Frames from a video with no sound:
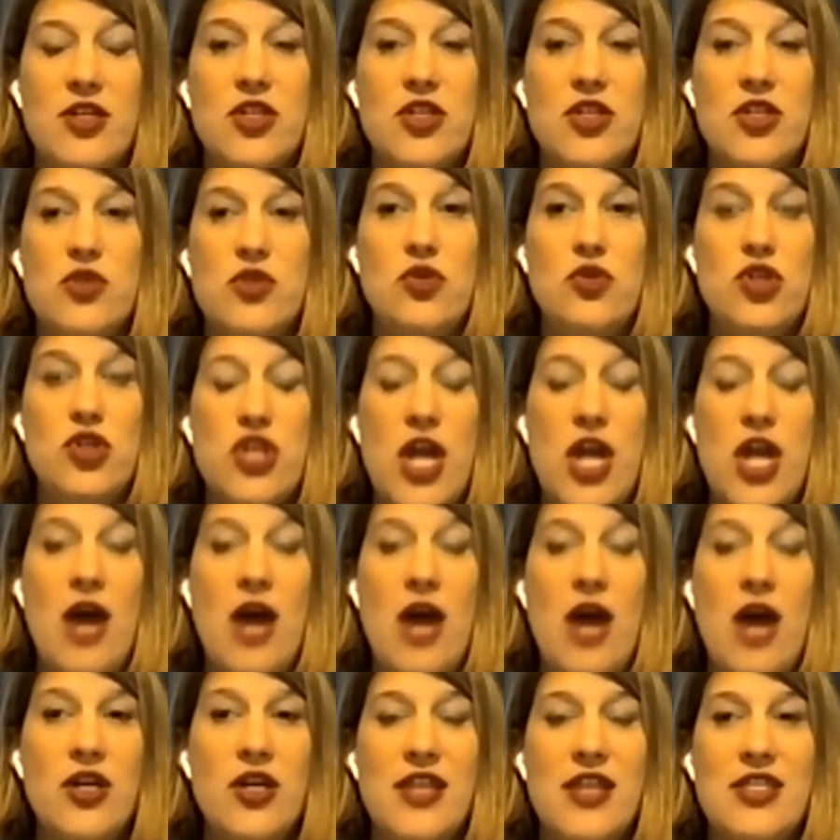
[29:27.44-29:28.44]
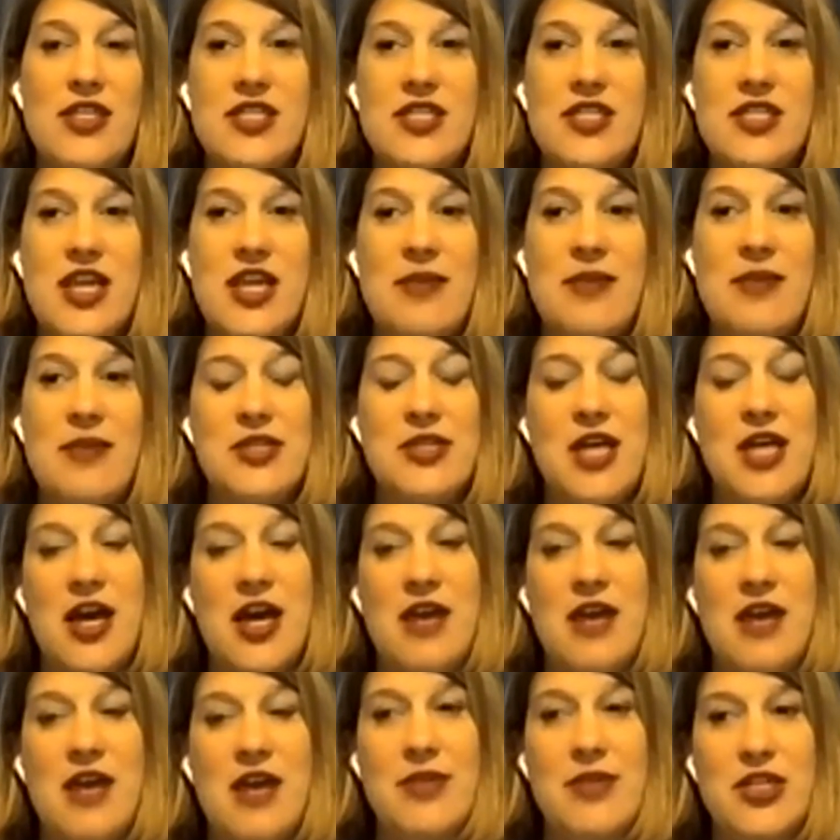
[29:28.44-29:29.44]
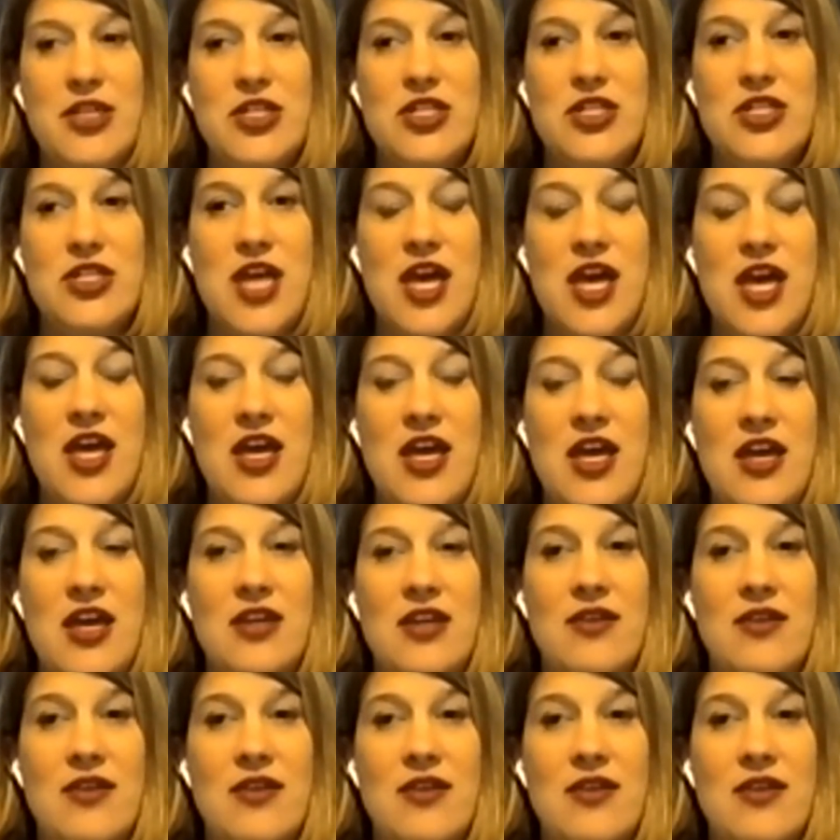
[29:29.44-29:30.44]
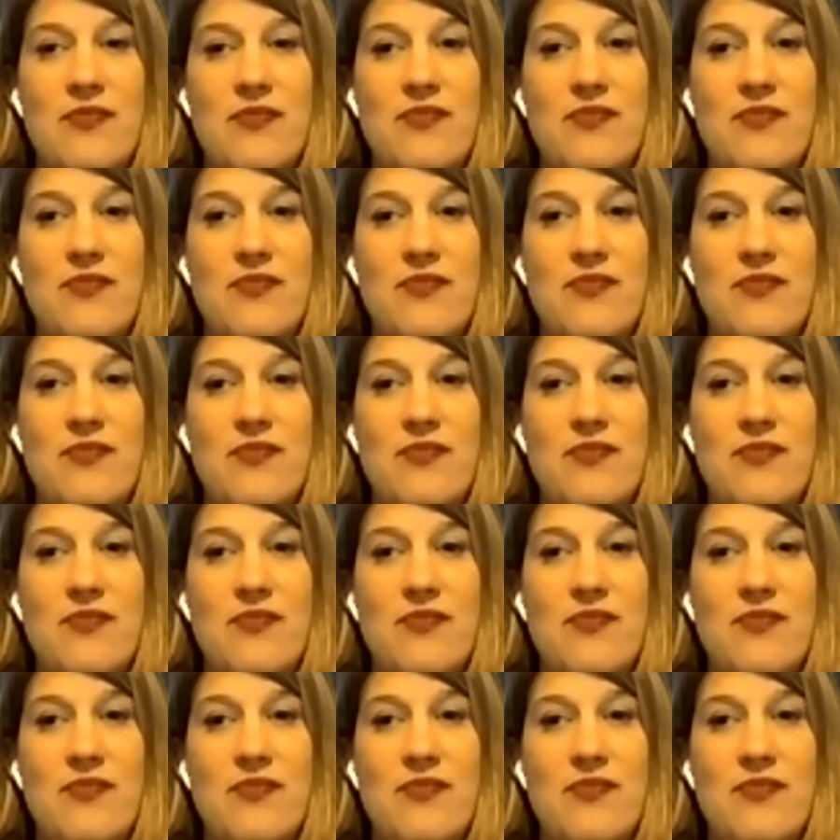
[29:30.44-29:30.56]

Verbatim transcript: Do you shower at the same time each day?